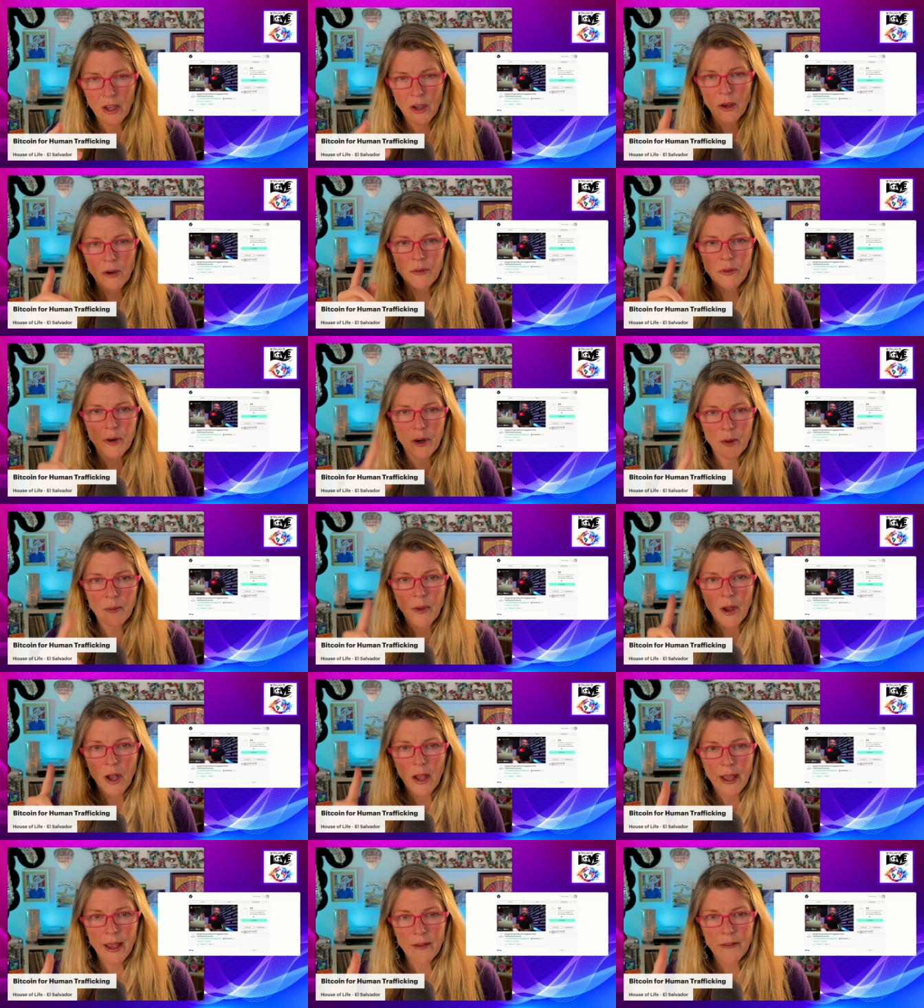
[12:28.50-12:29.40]
from
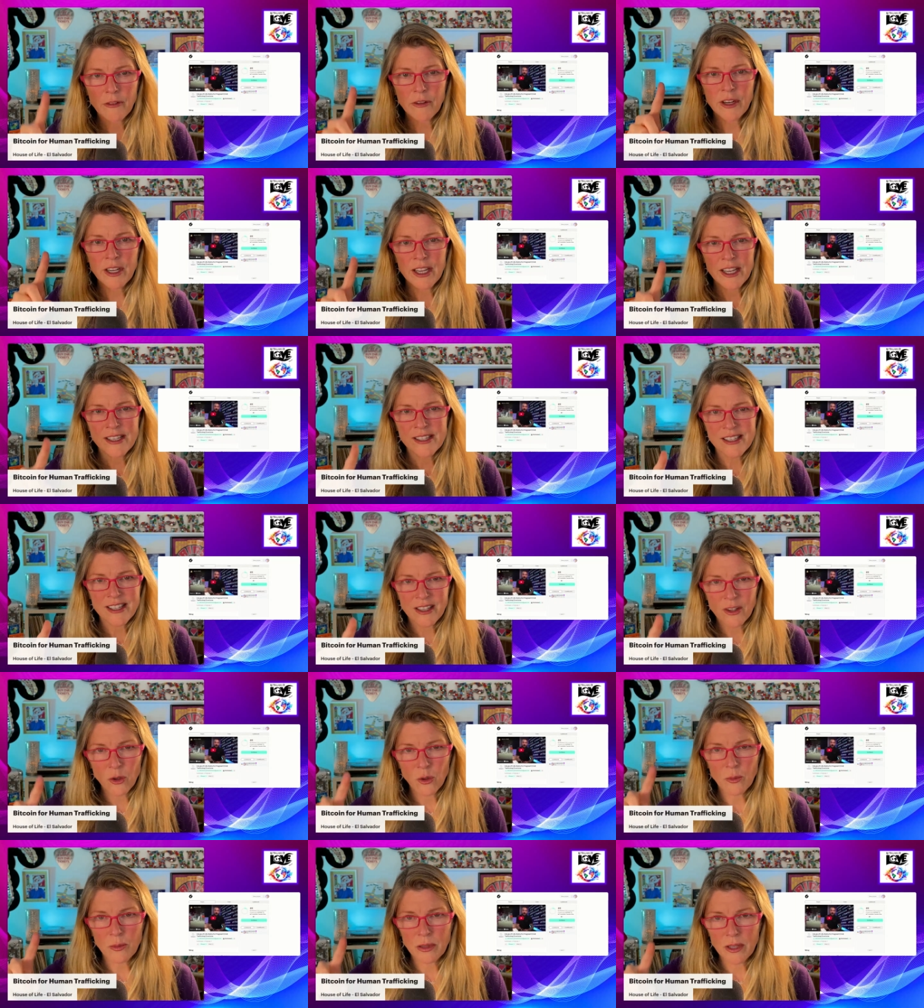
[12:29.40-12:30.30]
every
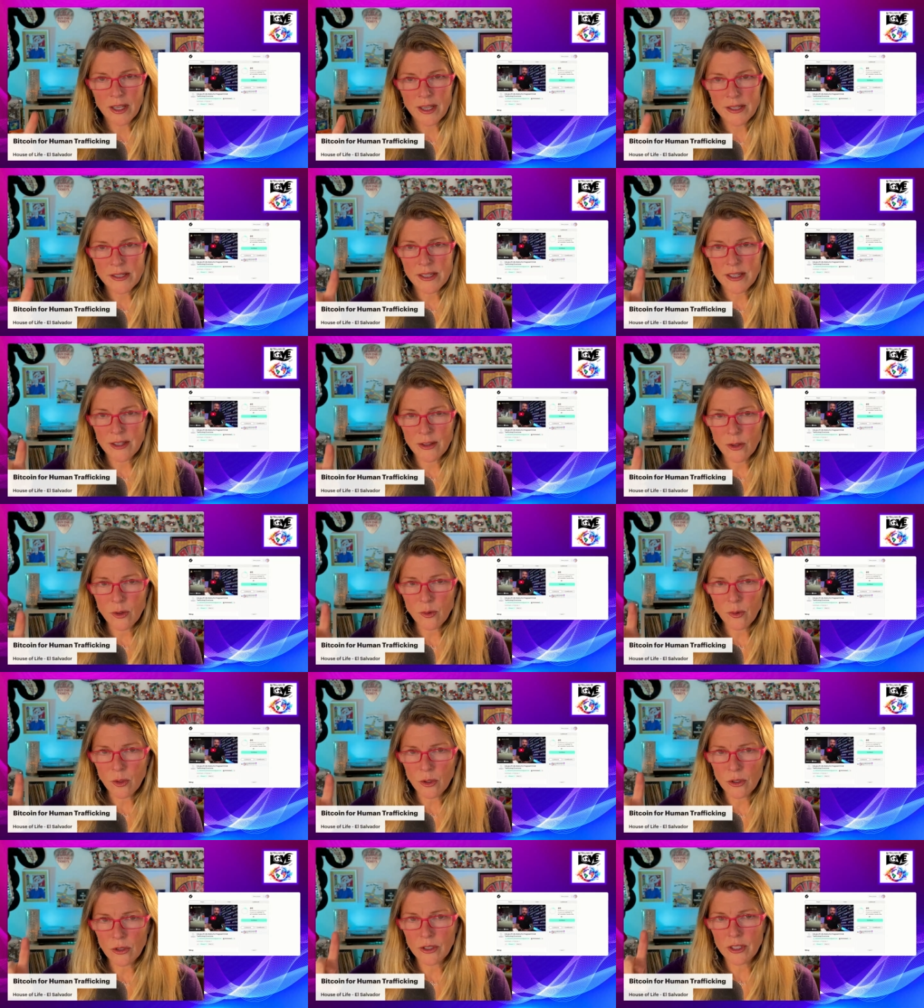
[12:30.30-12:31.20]
single place in the
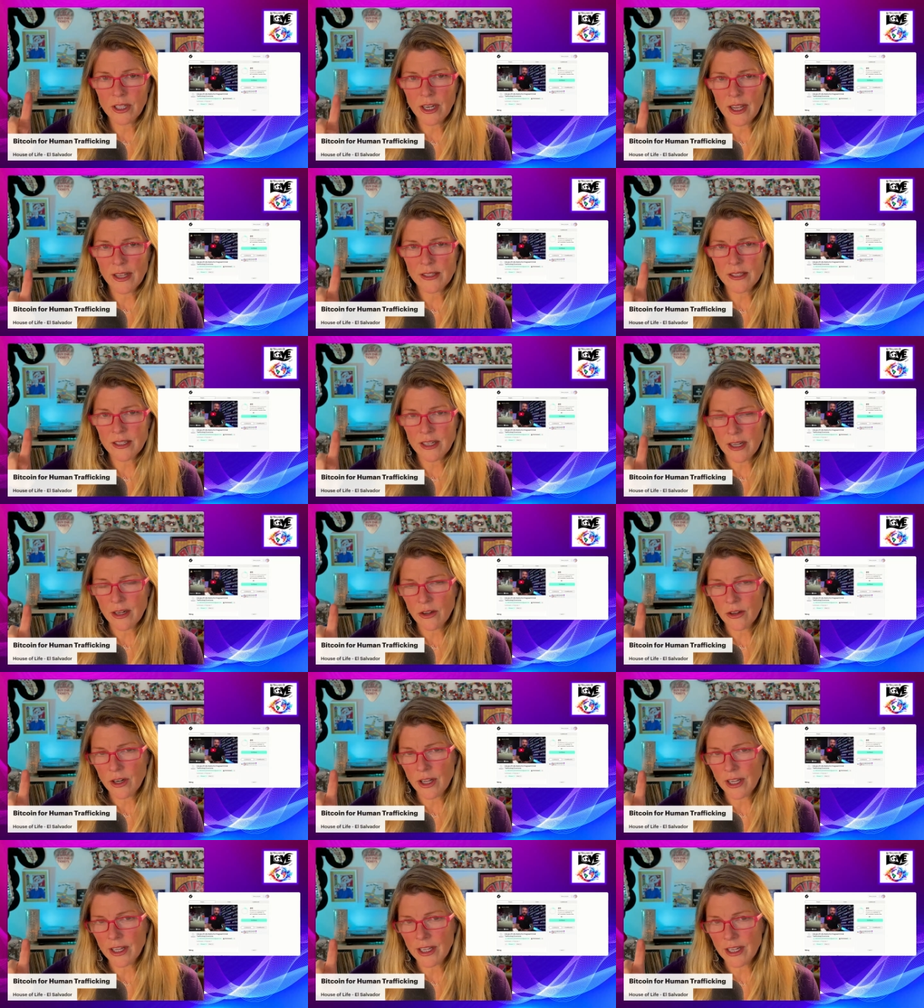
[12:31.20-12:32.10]
world that has an
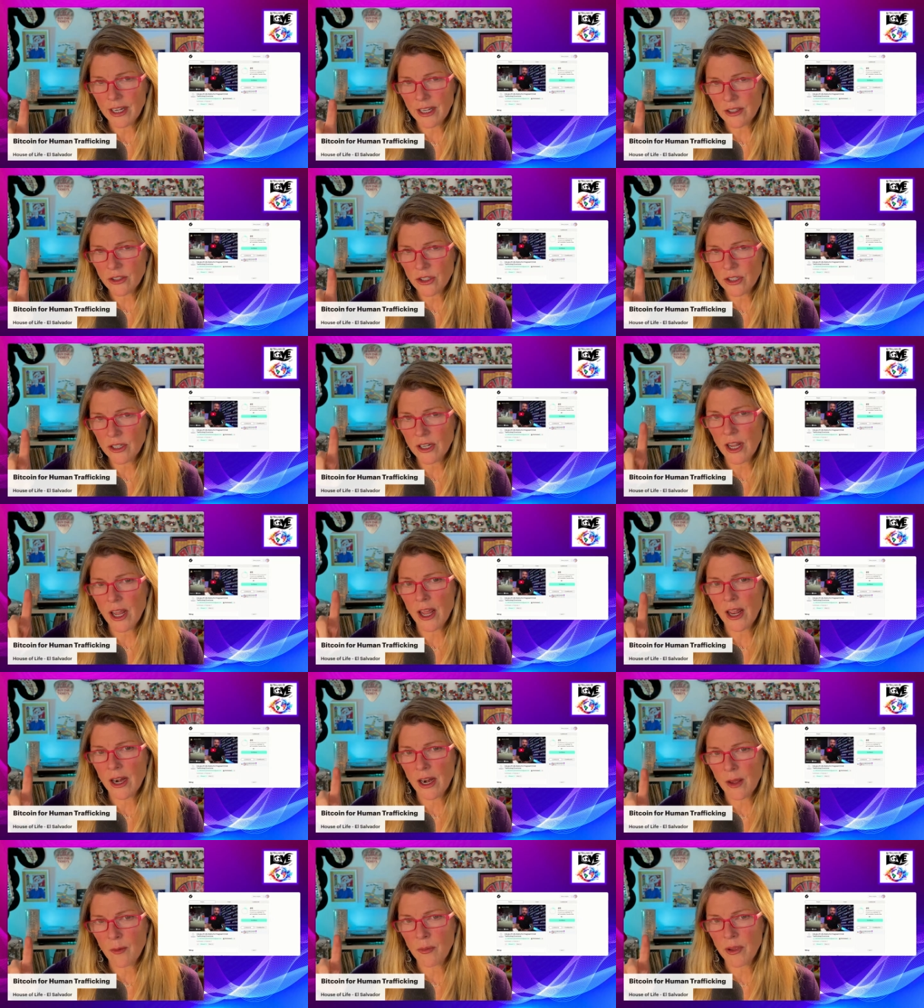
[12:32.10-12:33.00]
internet connection
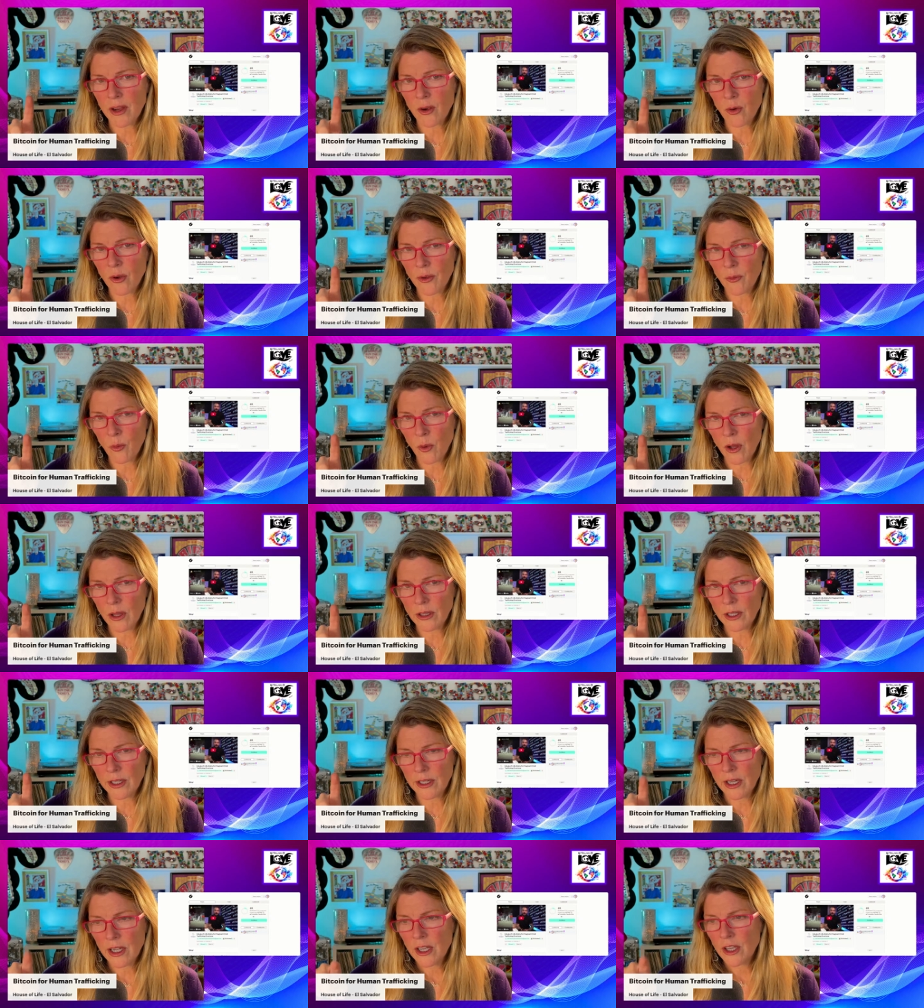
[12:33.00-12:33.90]
and a Bitcoin
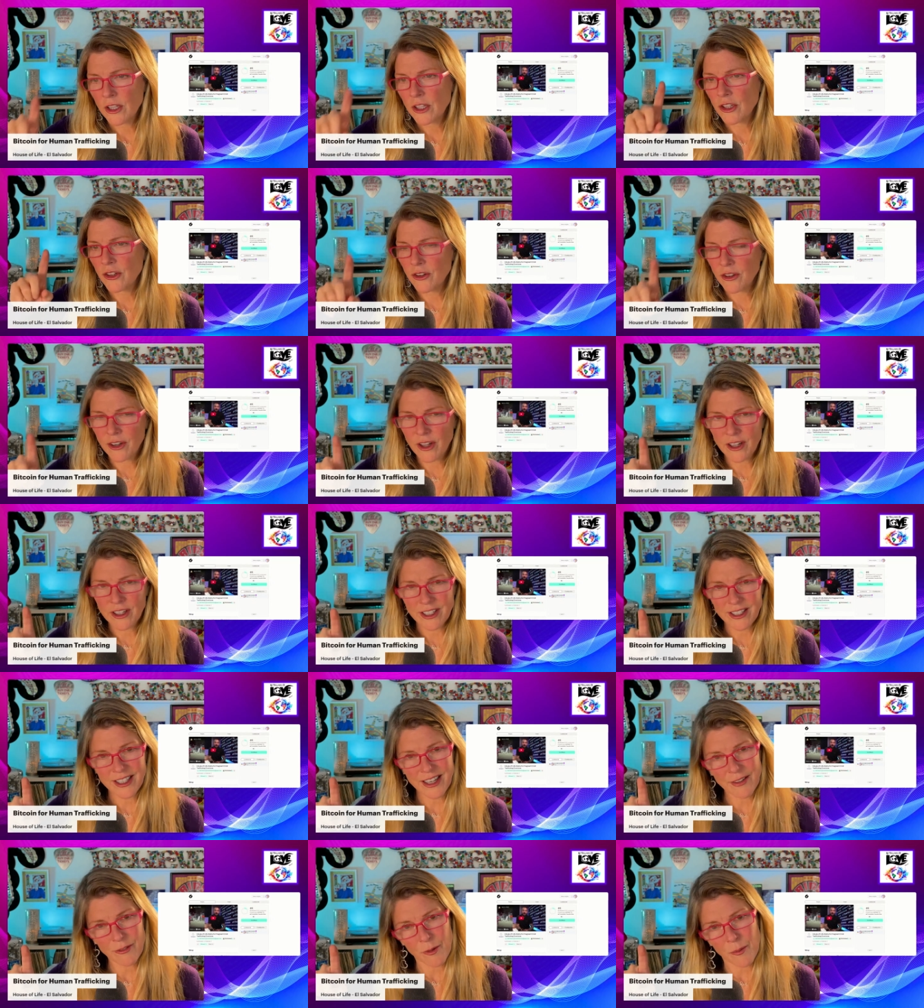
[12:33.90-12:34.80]
wallet. You do not need
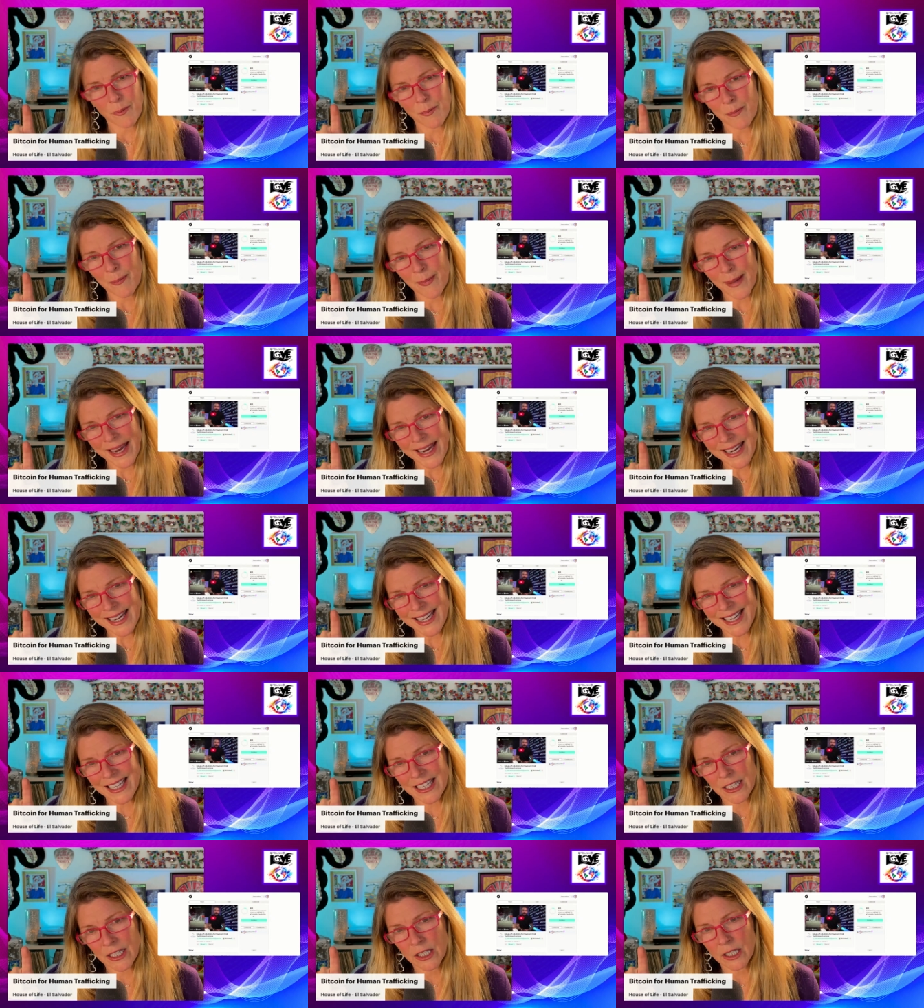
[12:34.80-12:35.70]
to have a
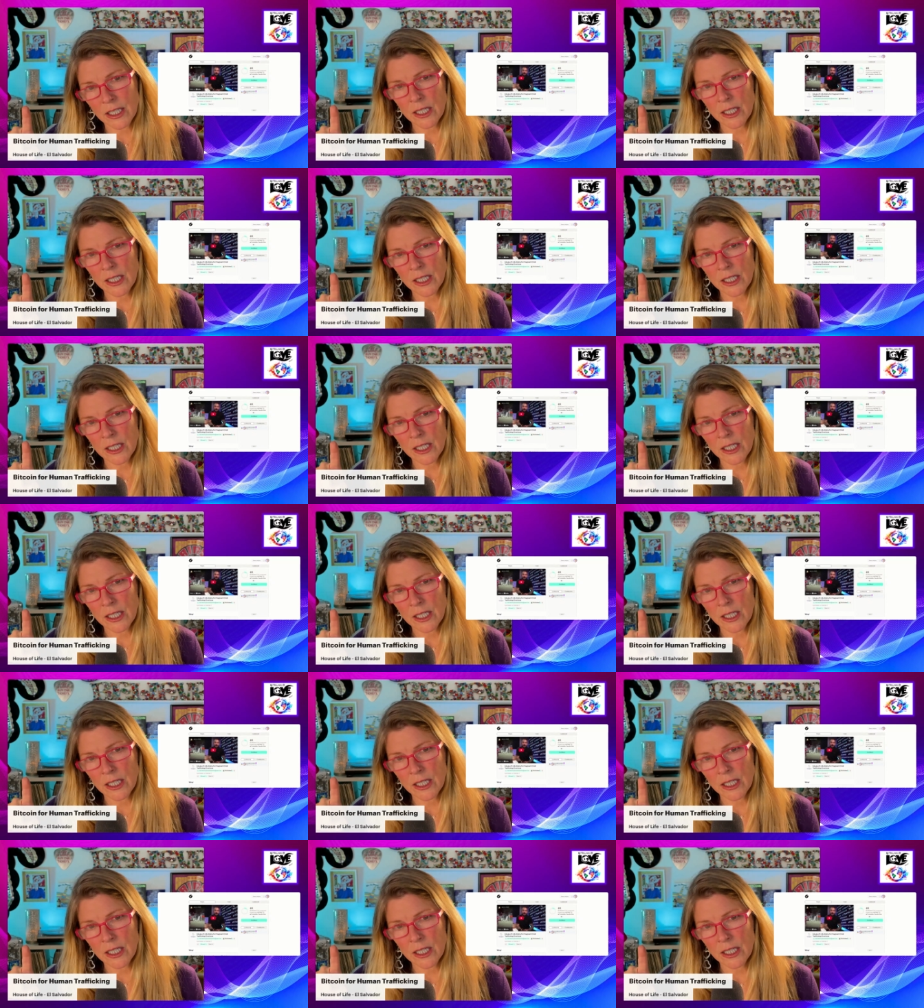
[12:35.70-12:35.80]
bank.